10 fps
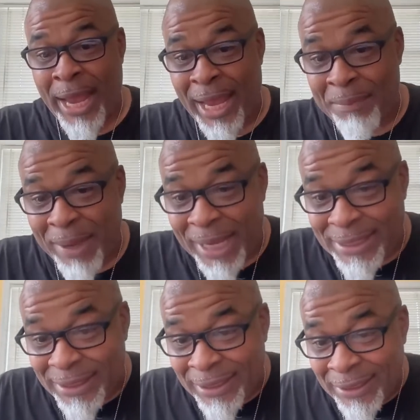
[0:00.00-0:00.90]
Hey,
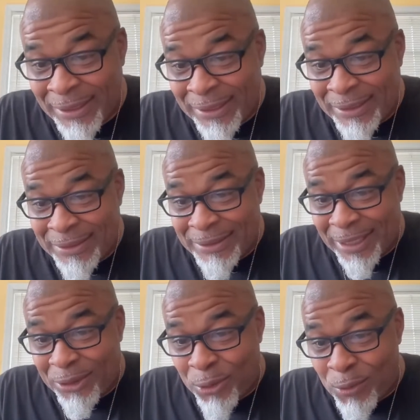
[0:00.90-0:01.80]
Manti.
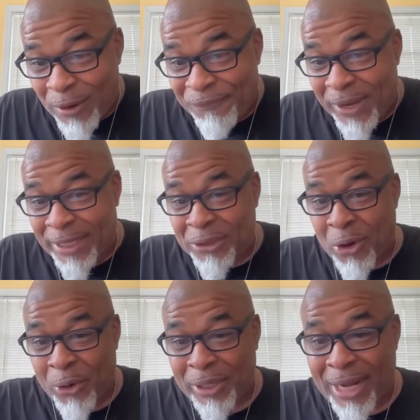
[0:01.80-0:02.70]
Say, cool, I finally
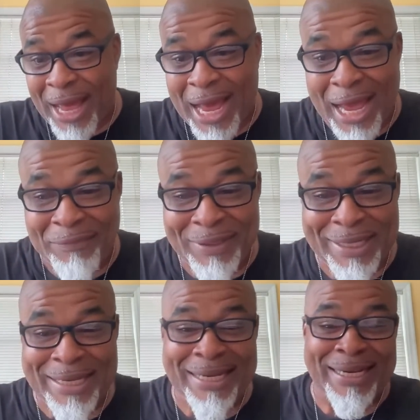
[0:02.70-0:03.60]
caught a live.
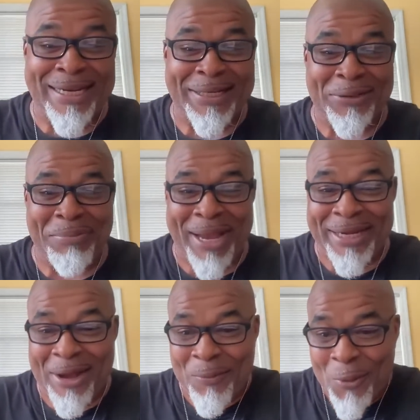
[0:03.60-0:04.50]
Yeah, you
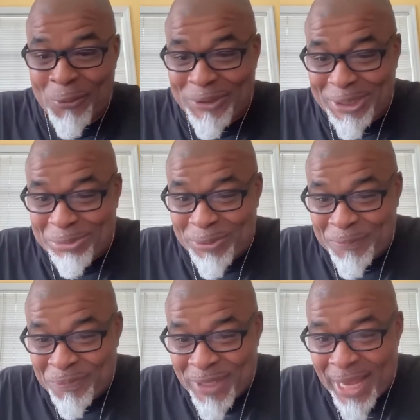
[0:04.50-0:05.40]
might not want this
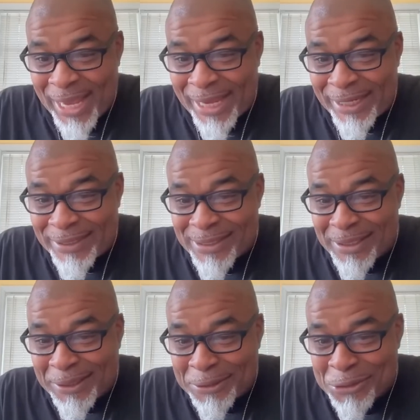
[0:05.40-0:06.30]
one. Hey,
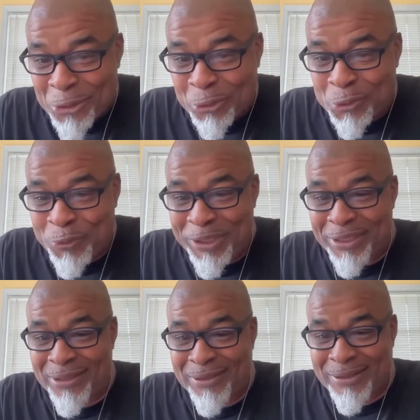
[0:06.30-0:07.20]
uh, so
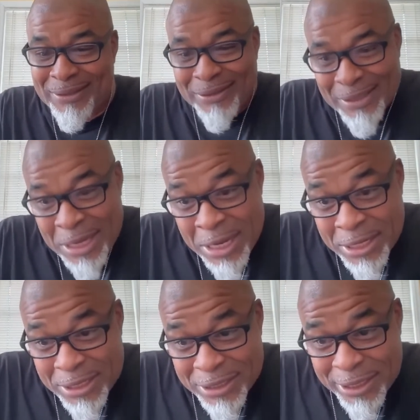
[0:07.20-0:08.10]
sweet.
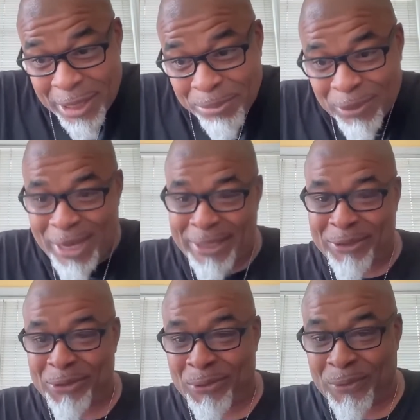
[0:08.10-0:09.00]
Deborah, how
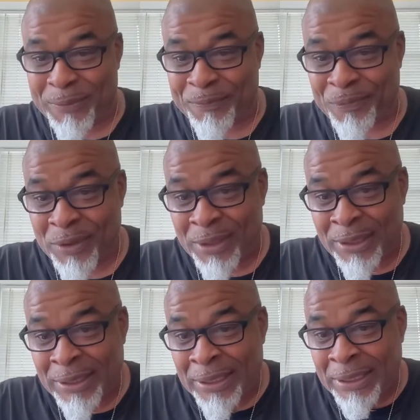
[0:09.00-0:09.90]
you doing?
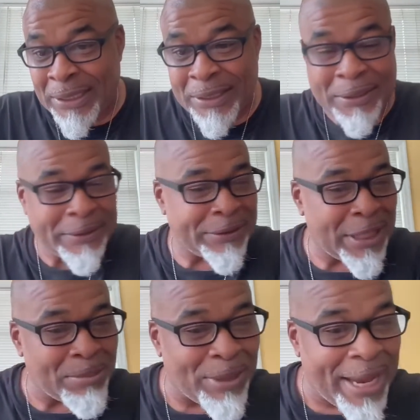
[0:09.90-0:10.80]

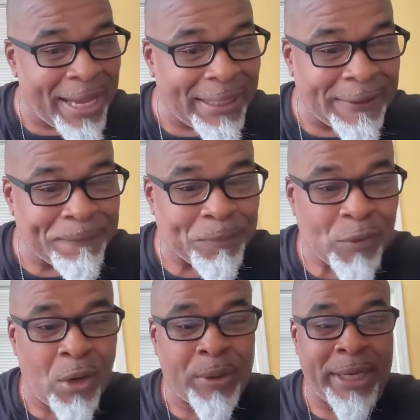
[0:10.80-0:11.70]
Deborah Allen.
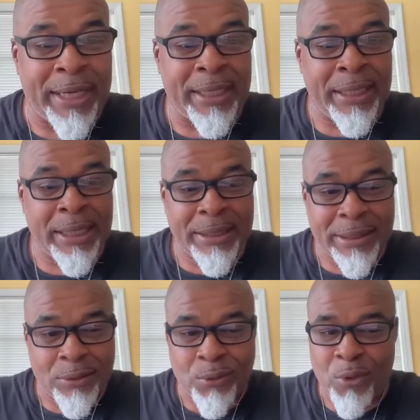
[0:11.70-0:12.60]
Okay.
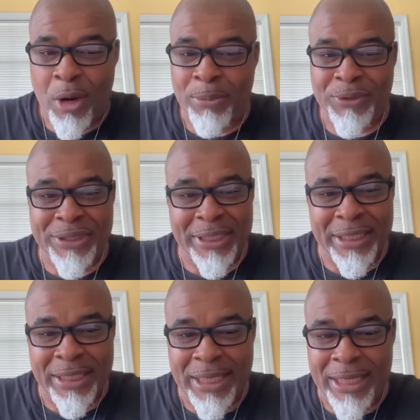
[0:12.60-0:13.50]
Ooh, almost did
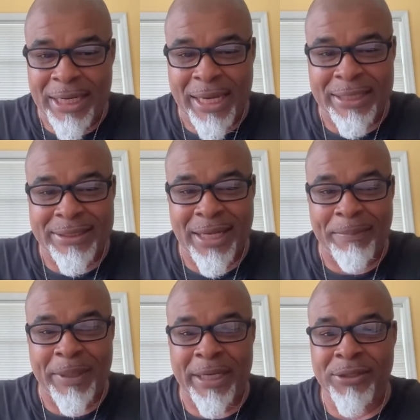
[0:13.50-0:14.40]
it again. I gotta
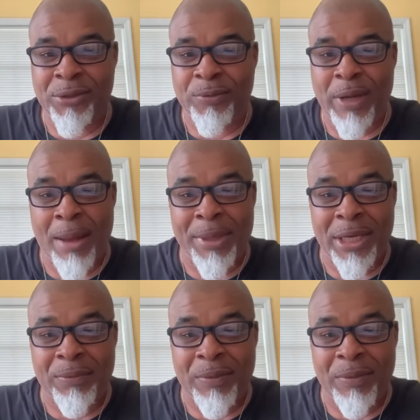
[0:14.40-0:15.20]
stop that. So I'm gonna